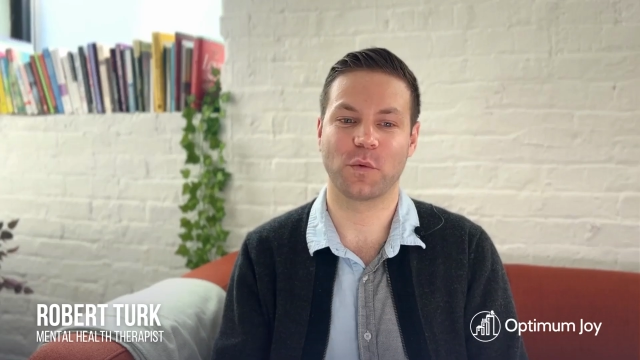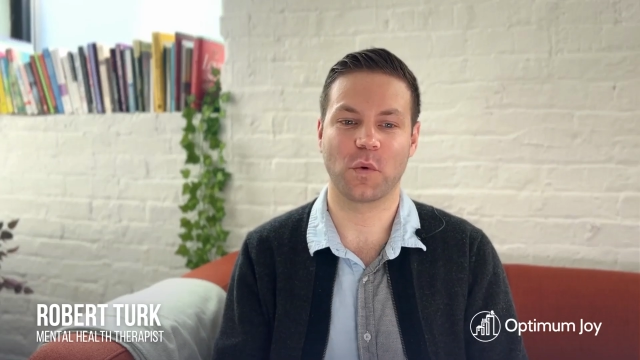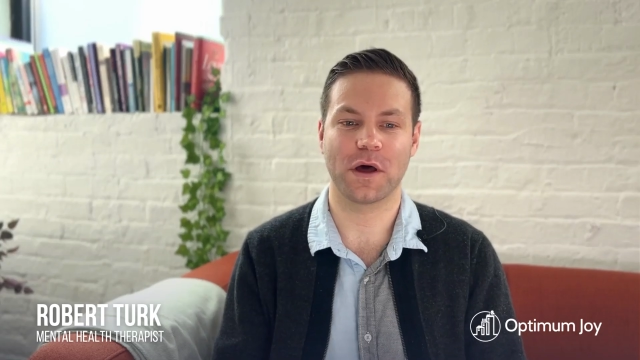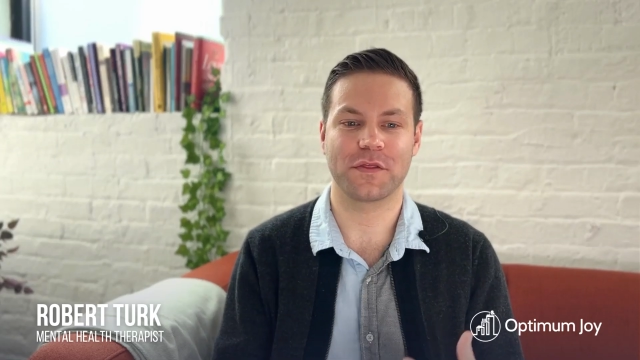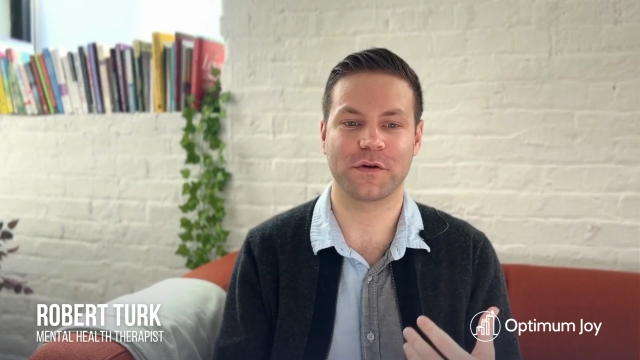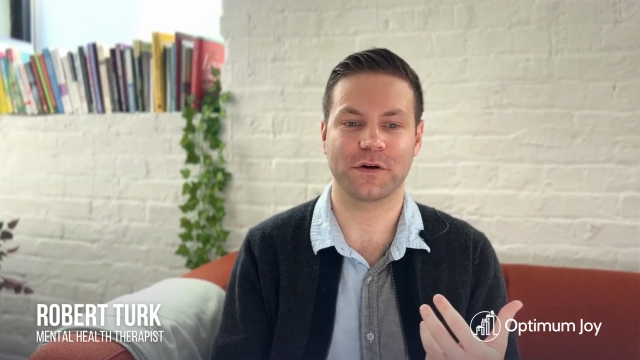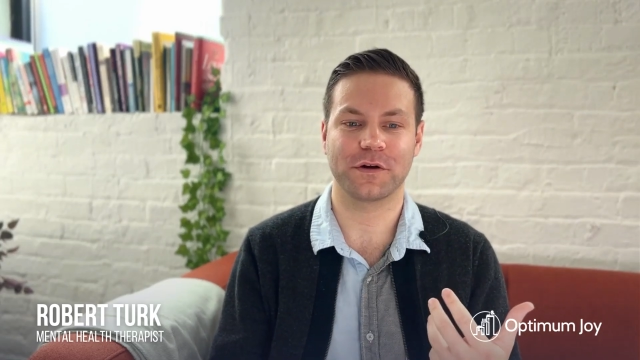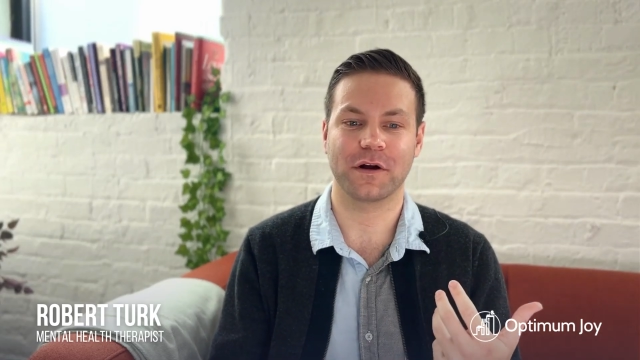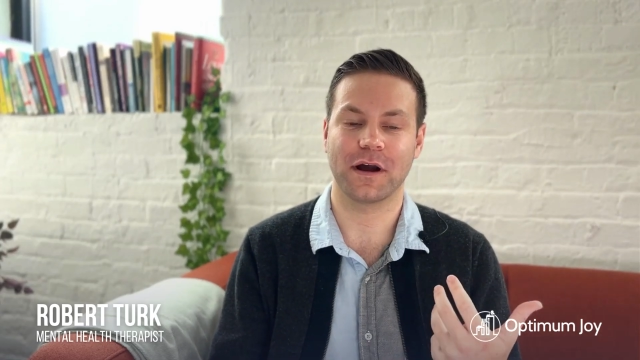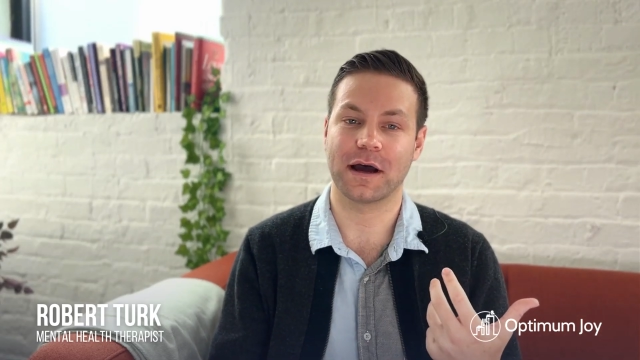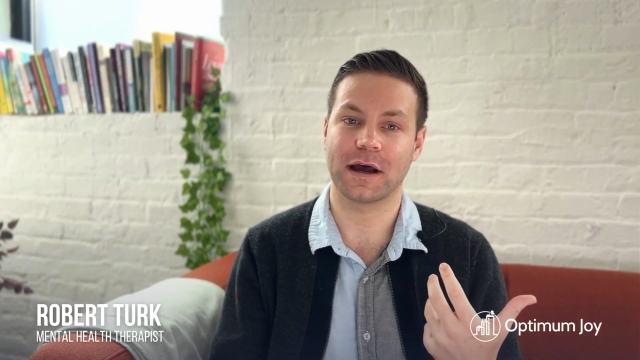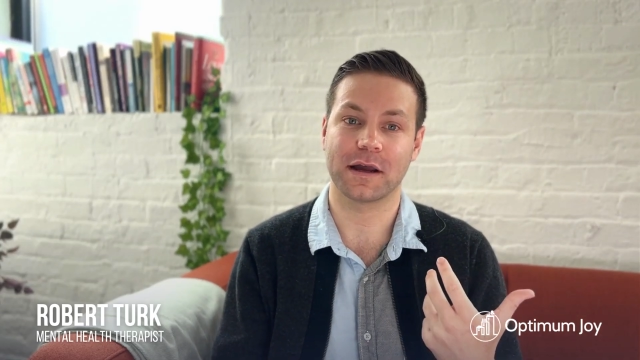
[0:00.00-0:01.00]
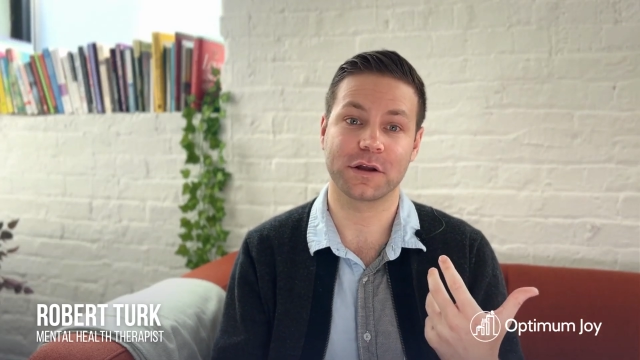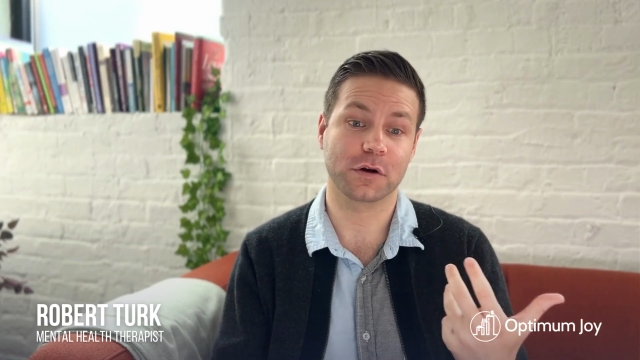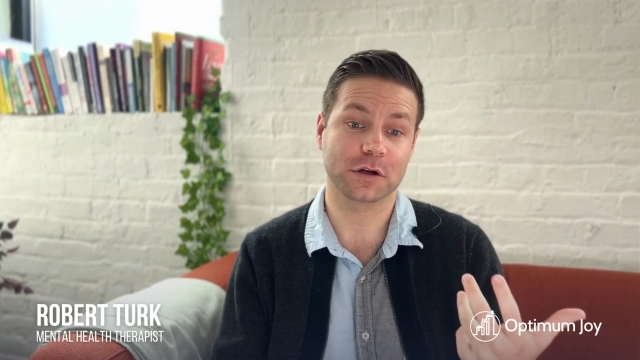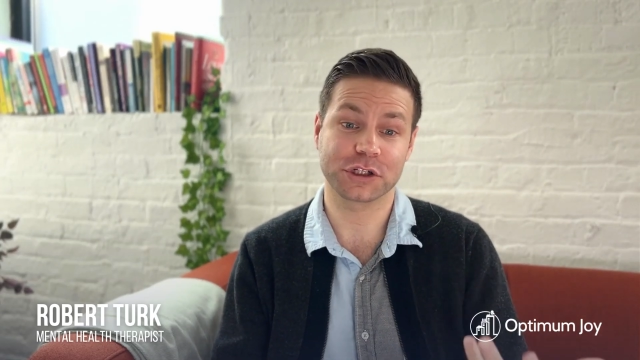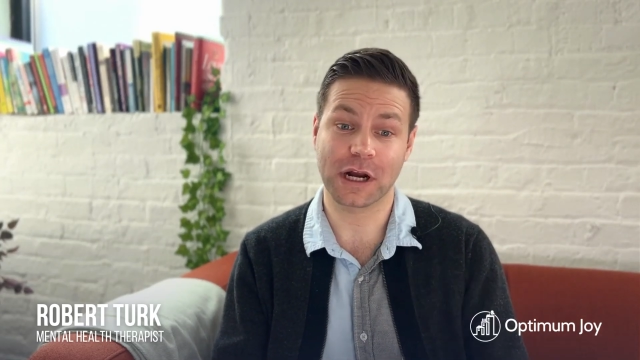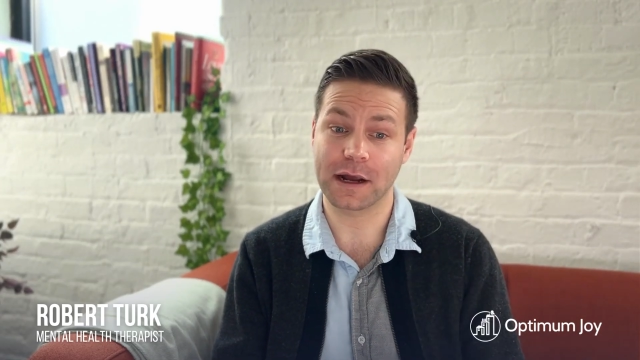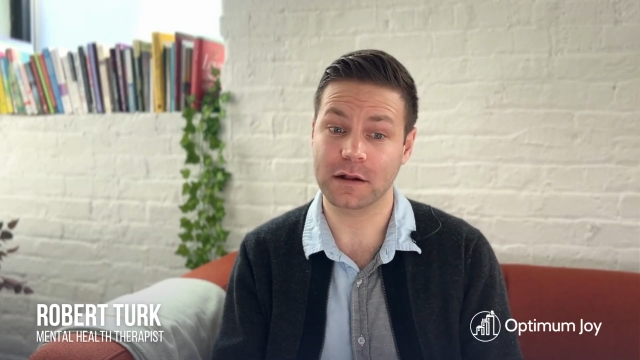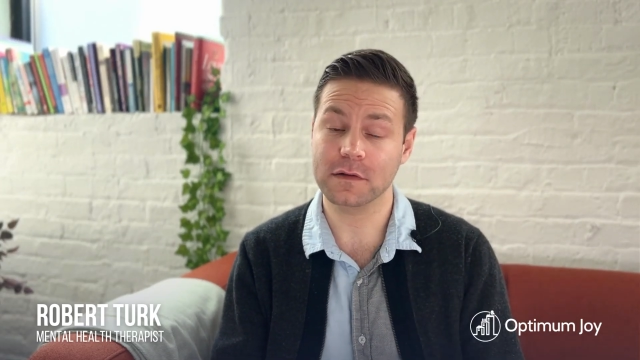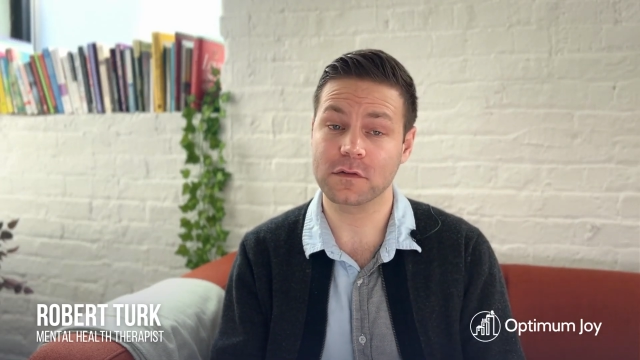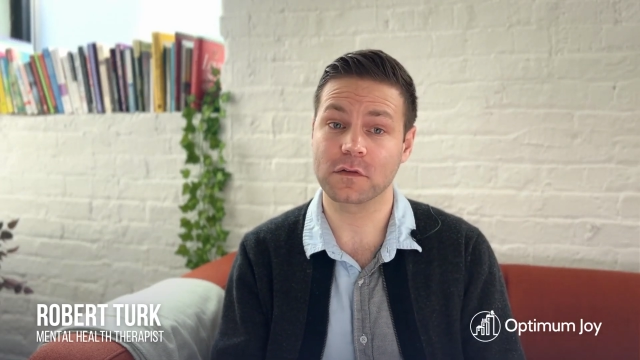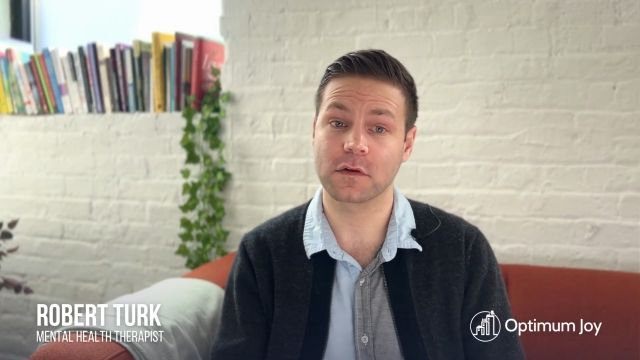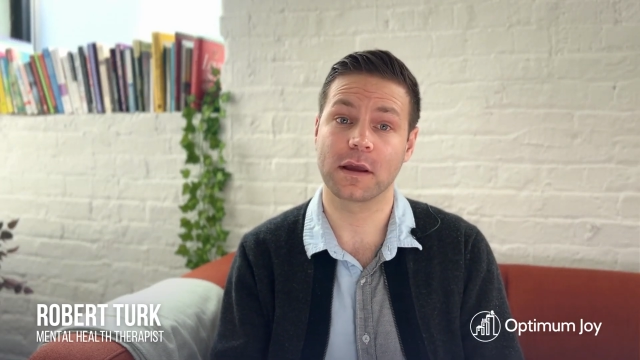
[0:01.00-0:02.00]
whether you're a child,
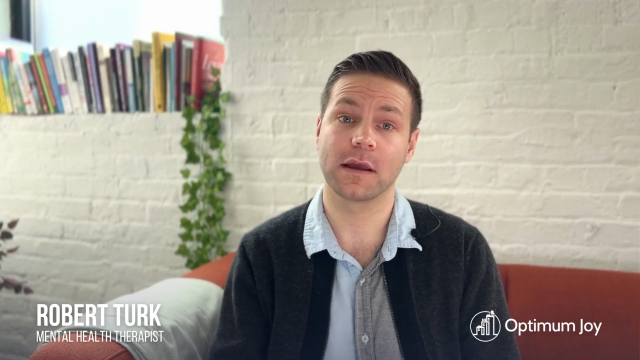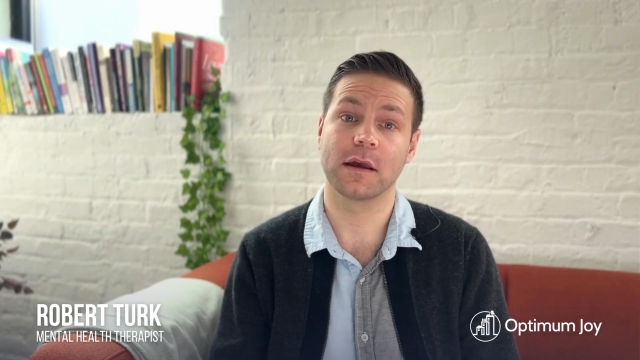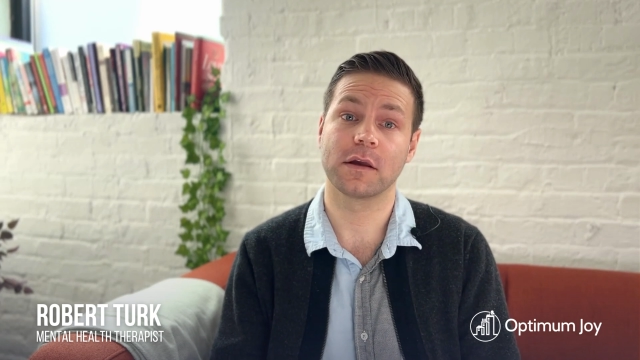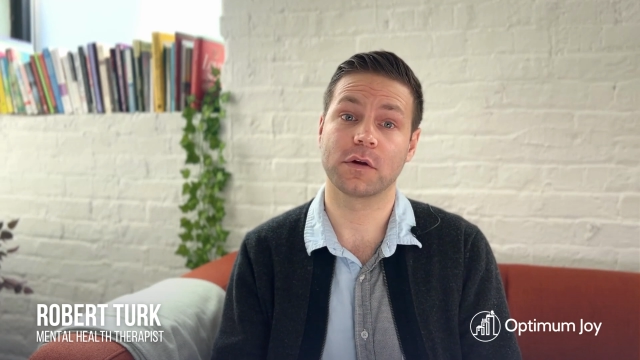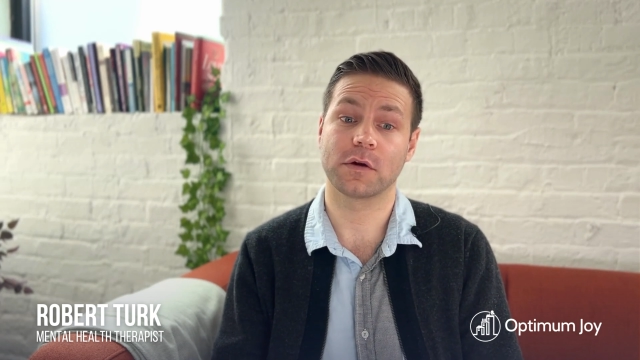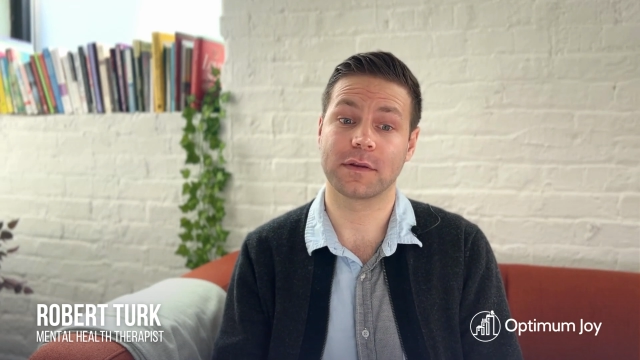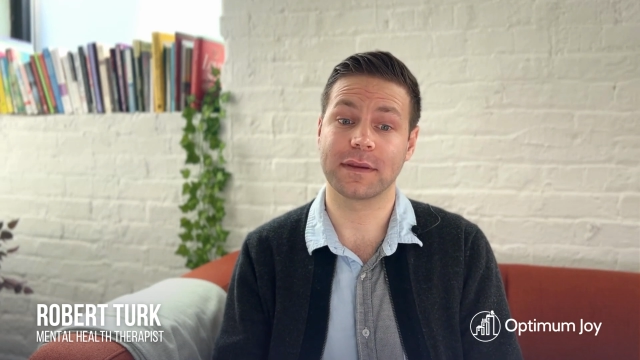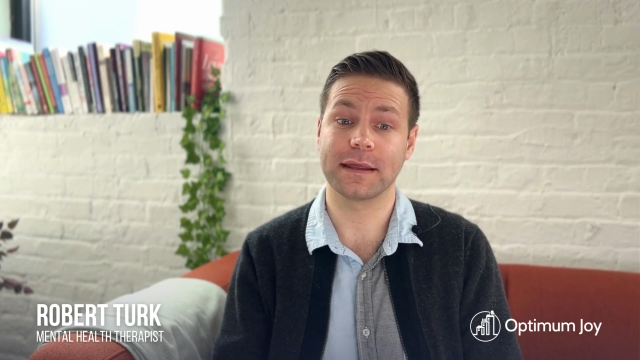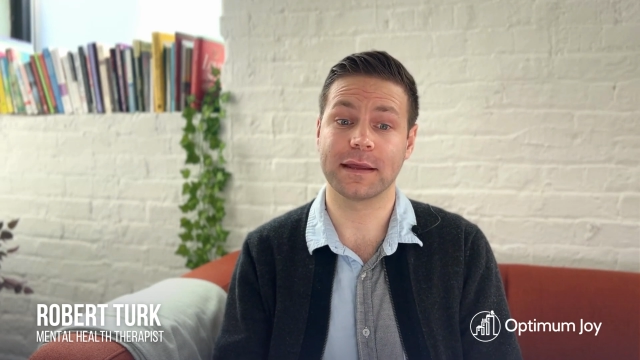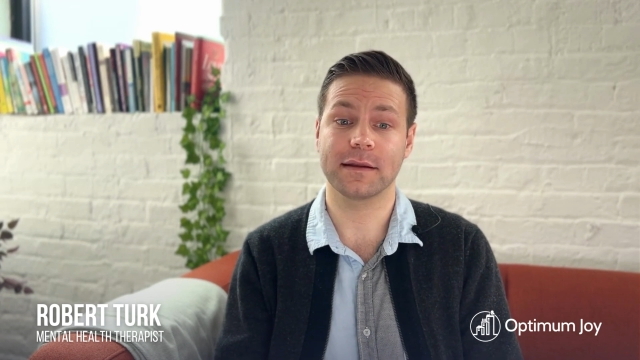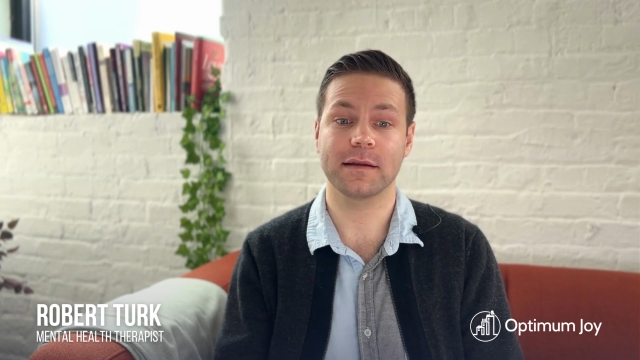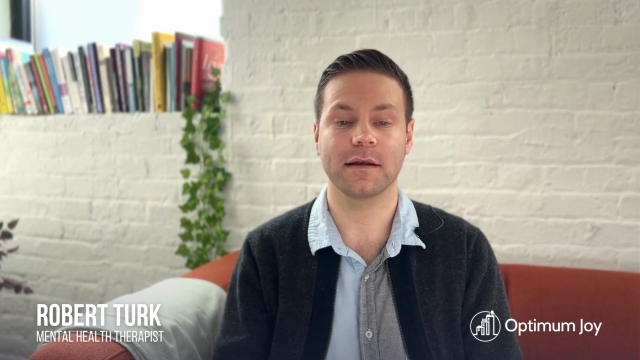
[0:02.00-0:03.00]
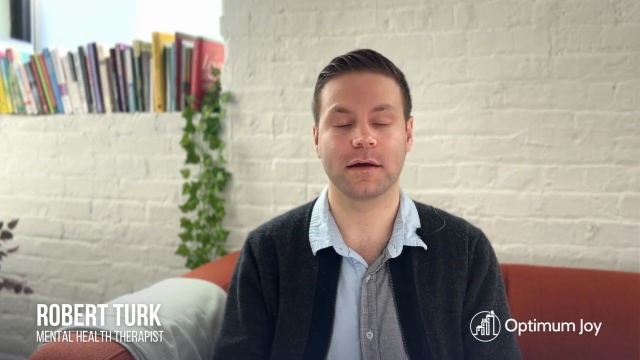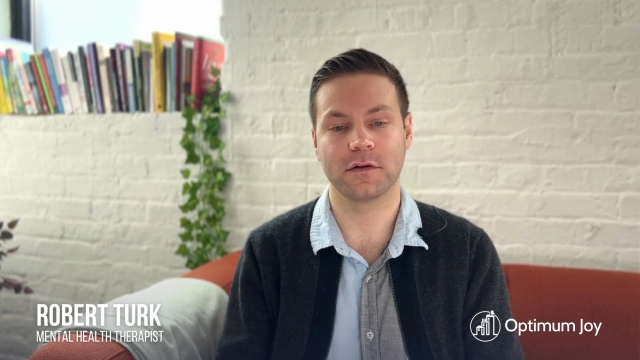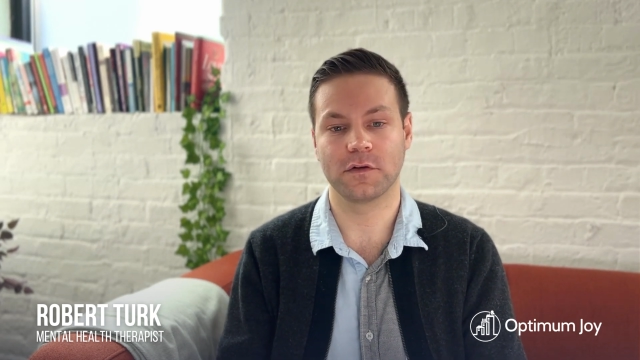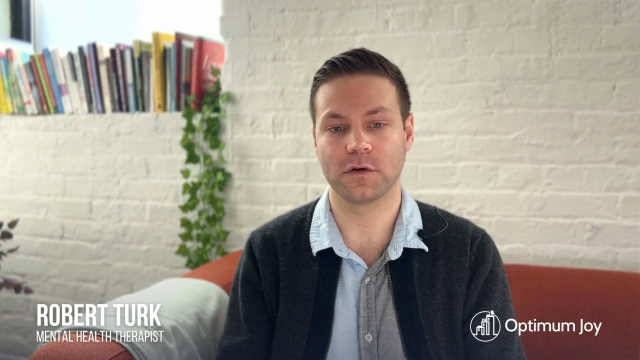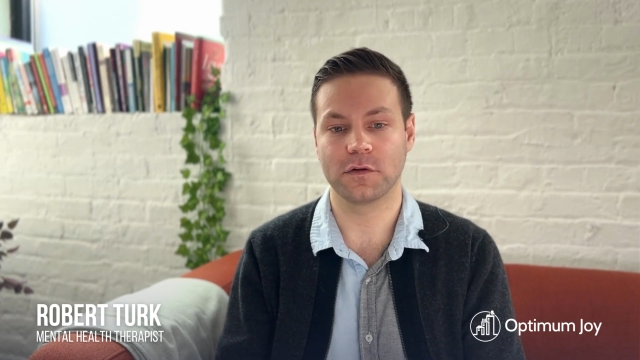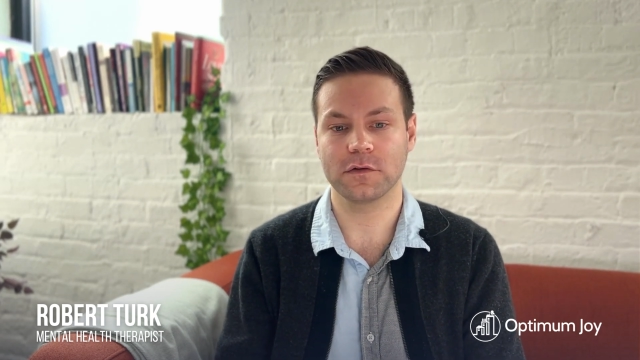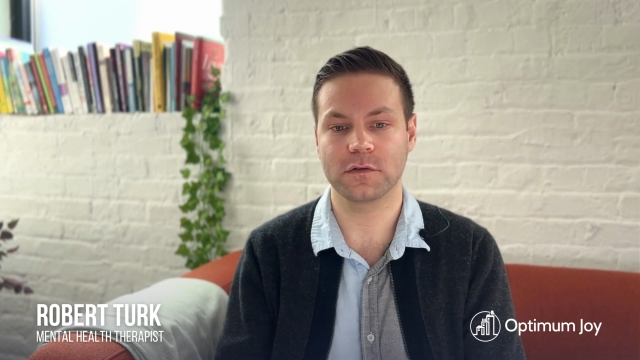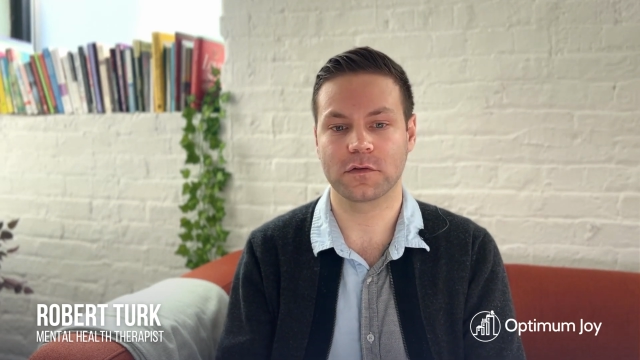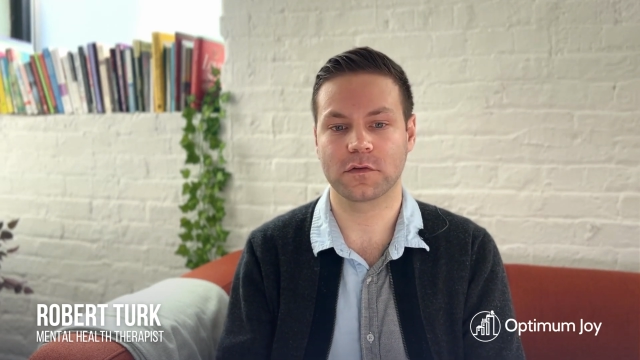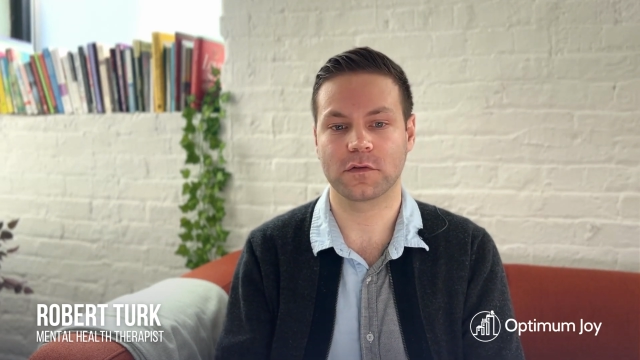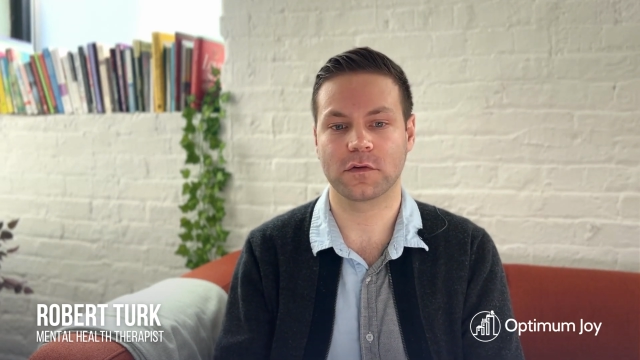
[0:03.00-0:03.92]
you're a teen, adult,